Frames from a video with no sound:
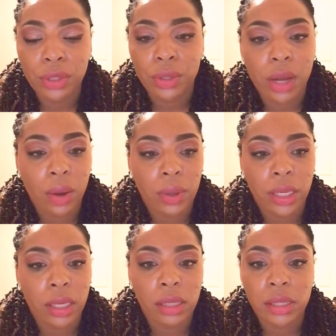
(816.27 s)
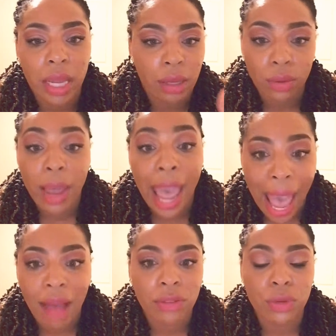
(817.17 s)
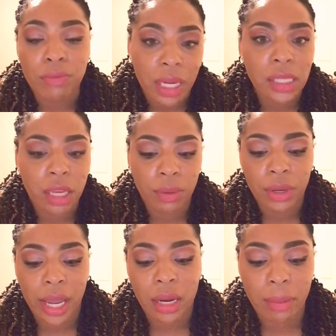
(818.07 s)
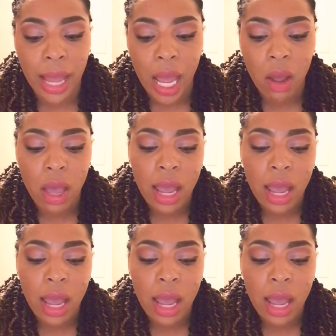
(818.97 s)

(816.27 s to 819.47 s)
you know, it is that you must communicate about.